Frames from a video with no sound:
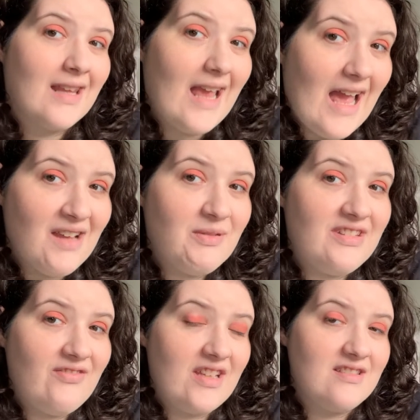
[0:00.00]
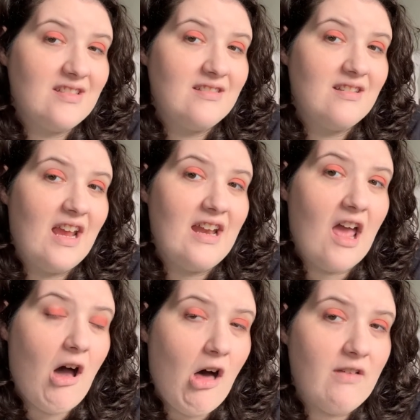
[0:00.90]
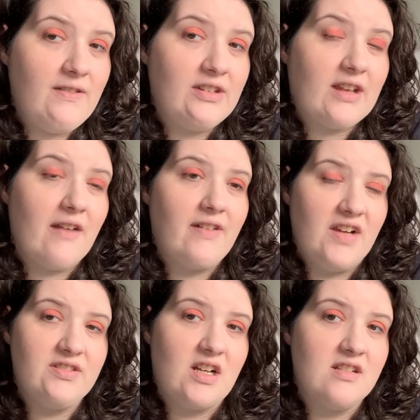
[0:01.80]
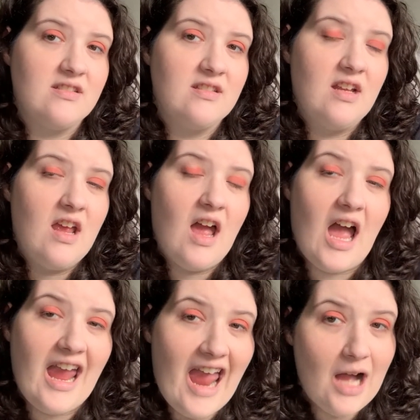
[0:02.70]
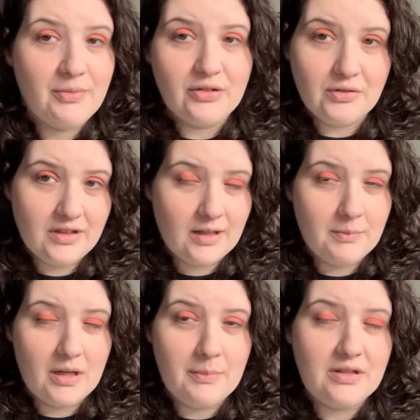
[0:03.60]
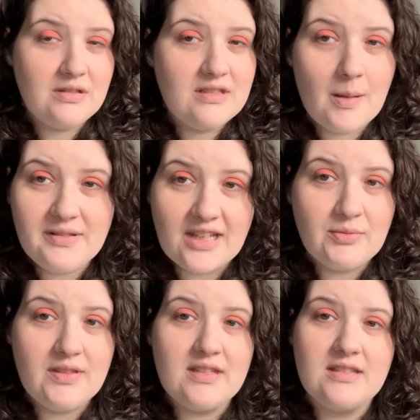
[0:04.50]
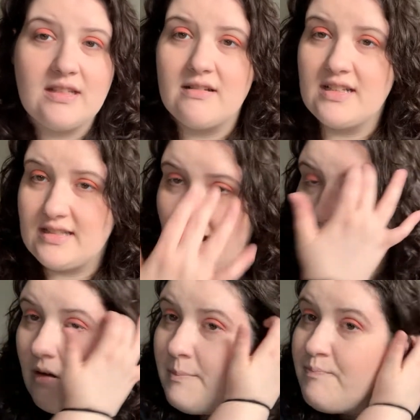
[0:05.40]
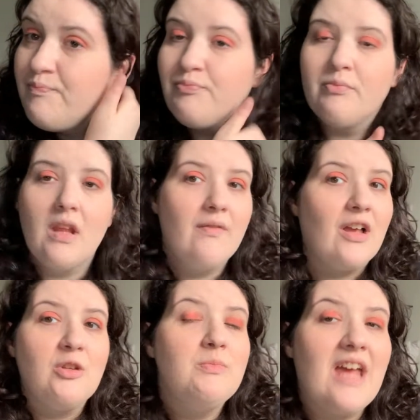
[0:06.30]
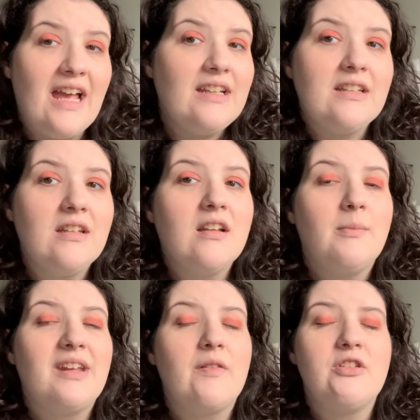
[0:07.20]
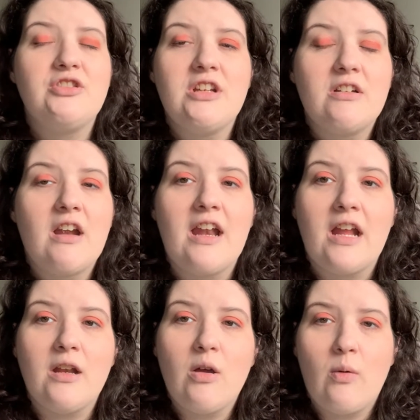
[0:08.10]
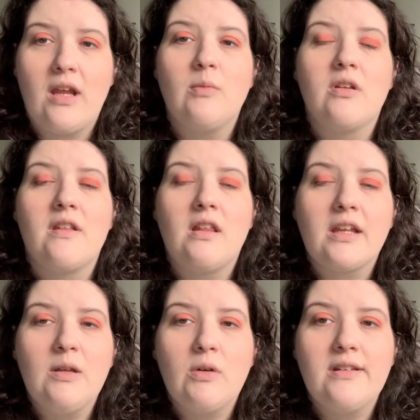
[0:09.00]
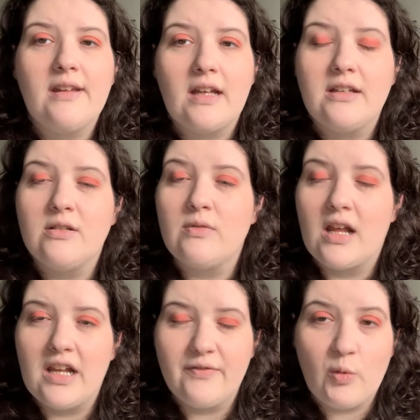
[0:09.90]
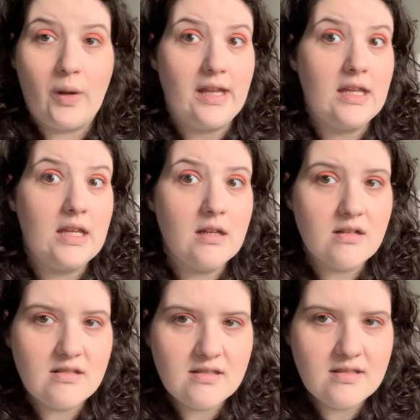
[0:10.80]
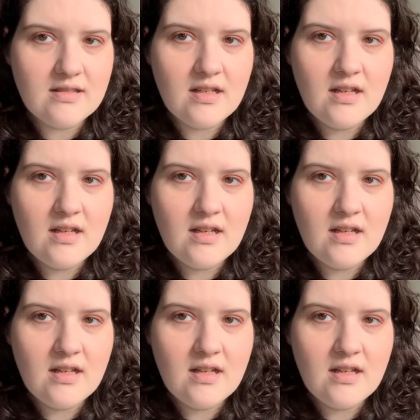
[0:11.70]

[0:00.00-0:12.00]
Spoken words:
I was invested, and all of these got 5 stars. I absolutely am obsessed with this series now. Volume 10 comes out this year, and I know I am one of the lucky ones, and I do not have to wait years